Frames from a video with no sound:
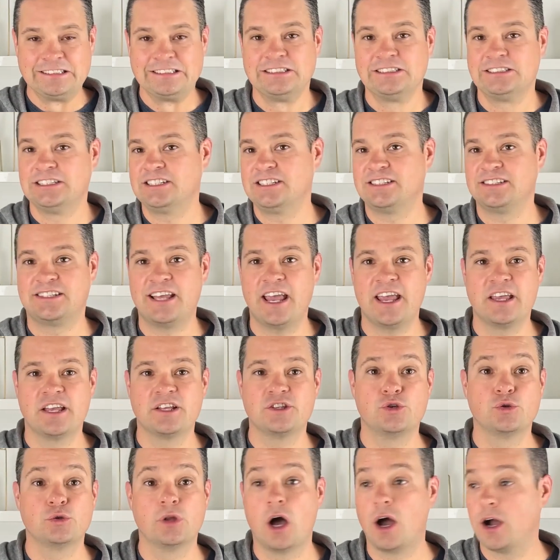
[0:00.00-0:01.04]
This is taking
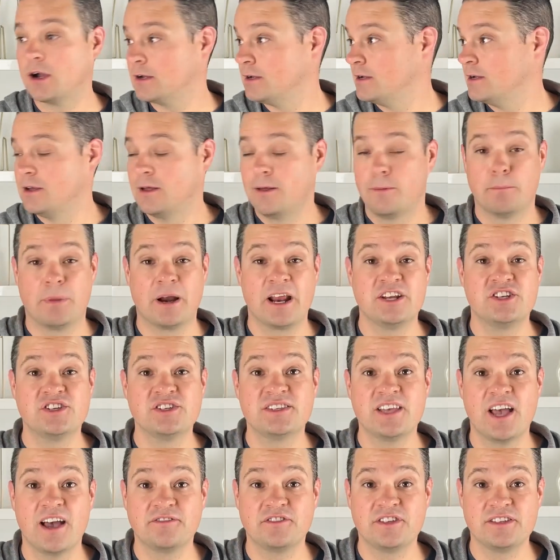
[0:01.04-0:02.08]
too long. But I just
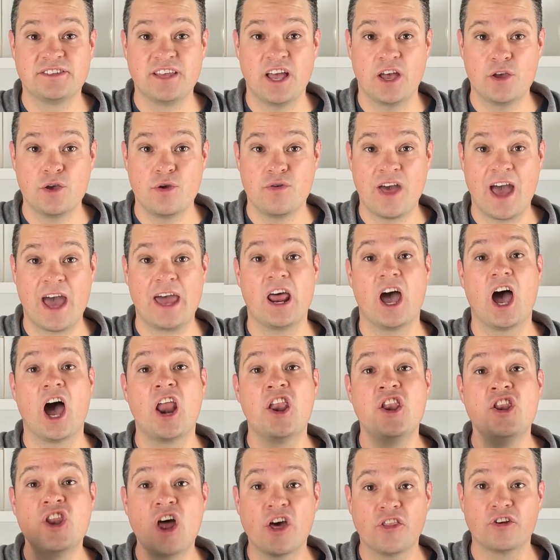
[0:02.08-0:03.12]
have to tell you that
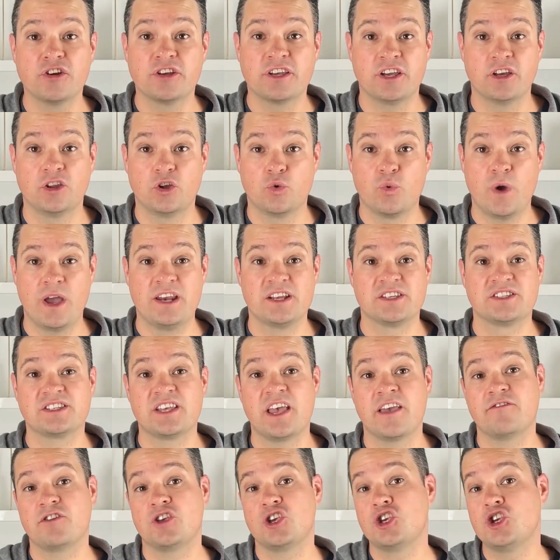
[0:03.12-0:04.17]
another killer way to
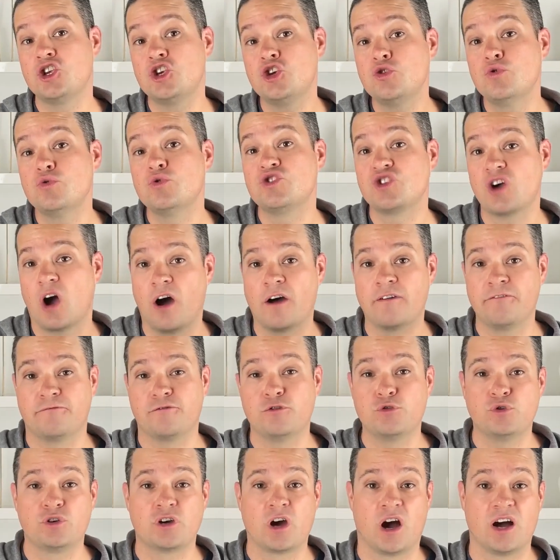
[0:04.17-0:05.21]
save huge on
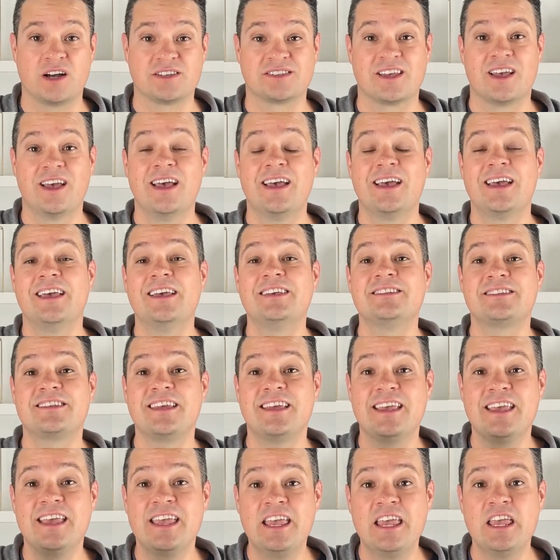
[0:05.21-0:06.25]
food costs is
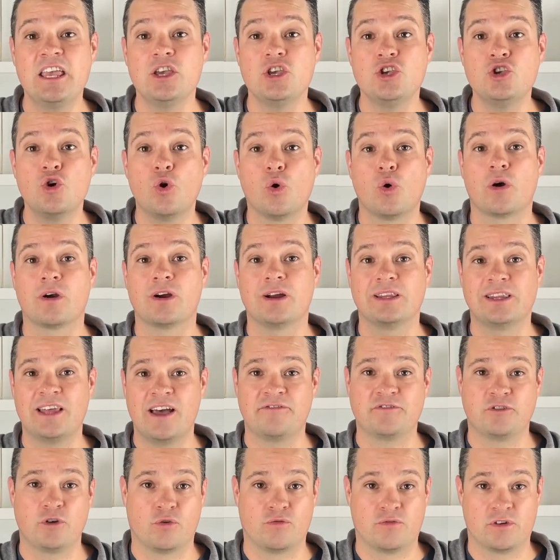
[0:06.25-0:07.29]
to eat your
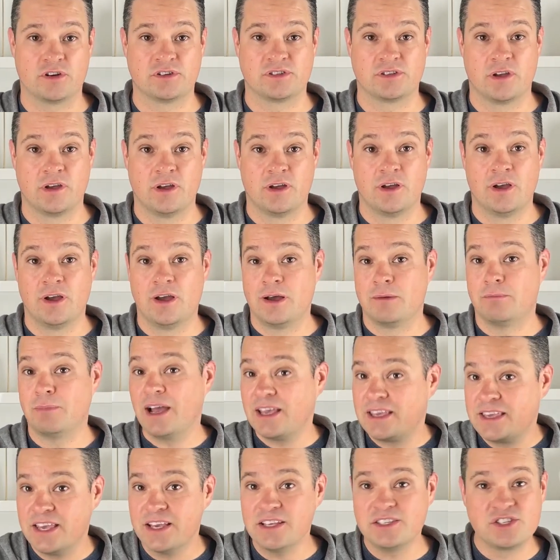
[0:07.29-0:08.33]
leftovers. My
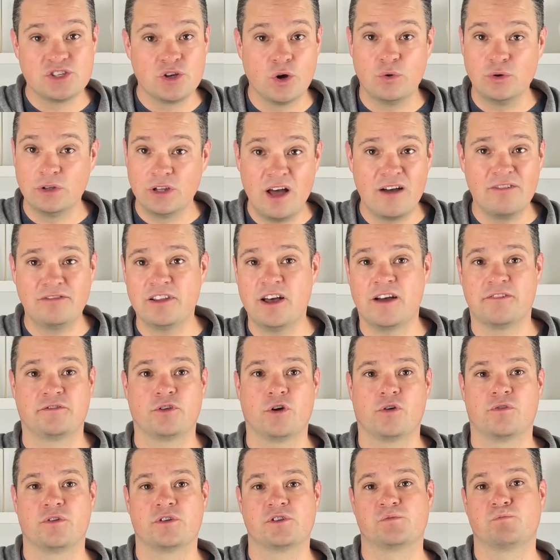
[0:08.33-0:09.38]
kids don't love
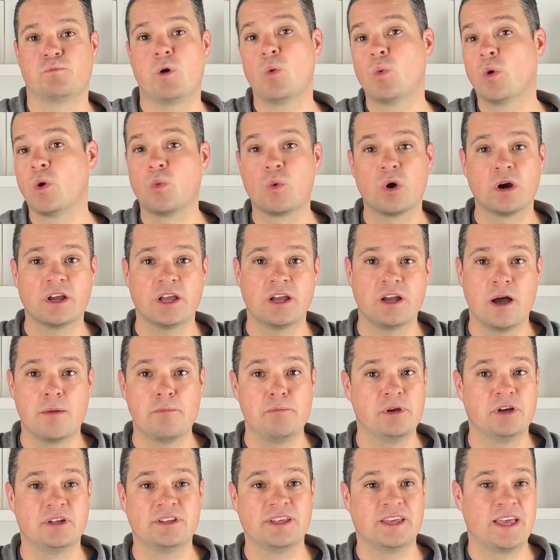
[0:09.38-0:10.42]
leftovers, but we're working on
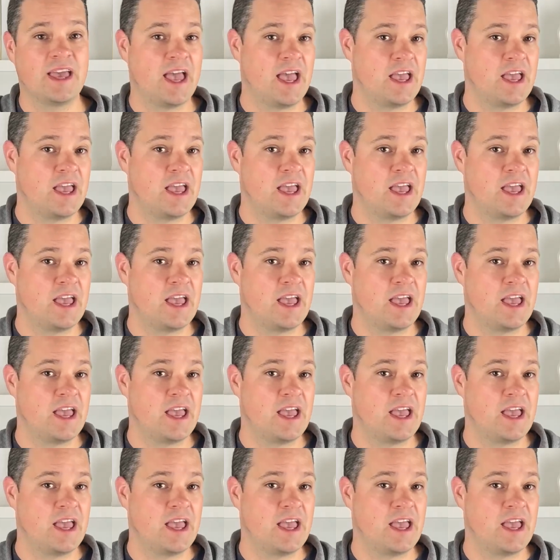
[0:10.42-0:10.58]
building a